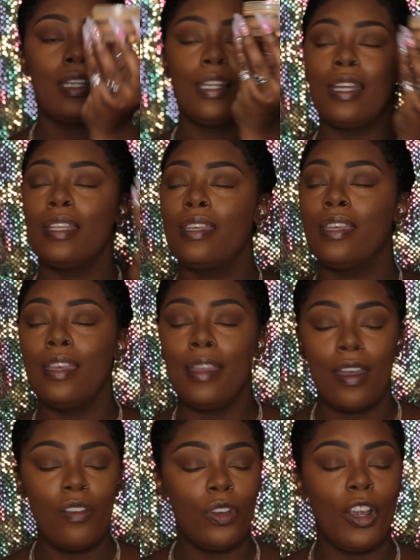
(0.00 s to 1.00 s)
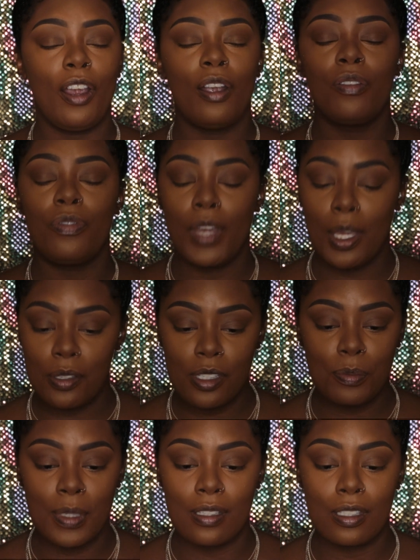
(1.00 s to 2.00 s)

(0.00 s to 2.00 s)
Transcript: It never fails me.